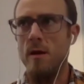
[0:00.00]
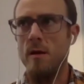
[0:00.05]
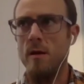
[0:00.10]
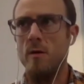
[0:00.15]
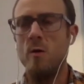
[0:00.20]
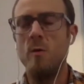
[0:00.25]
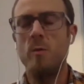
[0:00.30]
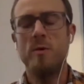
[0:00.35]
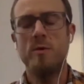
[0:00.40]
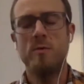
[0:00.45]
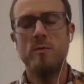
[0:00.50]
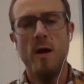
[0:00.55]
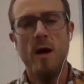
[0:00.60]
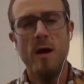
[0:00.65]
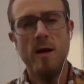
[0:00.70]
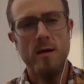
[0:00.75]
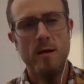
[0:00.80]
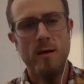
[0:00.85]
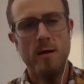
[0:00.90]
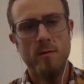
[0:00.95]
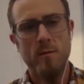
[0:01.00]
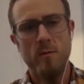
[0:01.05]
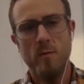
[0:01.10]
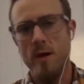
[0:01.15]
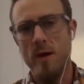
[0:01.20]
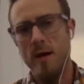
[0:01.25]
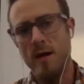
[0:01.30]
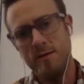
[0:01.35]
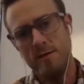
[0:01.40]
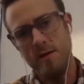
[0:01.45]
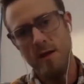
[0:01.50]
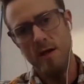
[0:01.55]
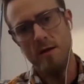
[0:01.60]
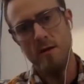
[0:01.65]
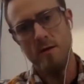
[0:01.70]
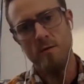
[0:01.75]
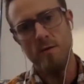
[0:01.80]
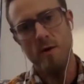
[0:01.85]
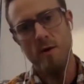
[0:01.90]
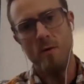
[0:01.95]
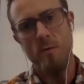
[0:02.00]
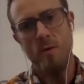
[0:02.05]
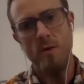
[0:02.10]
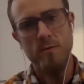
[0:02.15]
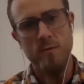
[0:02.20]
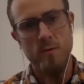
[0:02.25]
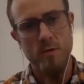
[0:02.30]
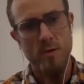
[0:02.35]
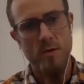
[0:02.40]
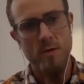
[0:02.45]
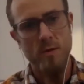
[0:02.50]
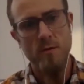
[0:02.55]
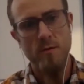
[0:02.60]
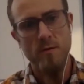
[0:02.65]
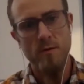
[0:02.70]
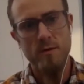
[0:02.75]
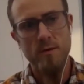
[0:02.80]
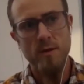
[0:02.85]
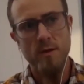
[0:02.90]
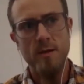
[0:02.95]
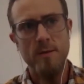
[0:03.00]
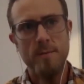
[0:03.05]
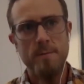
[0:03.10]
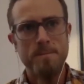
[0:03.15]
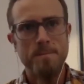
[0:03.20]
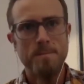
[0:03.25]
Cooper's Rock, right outside of West Virginia University.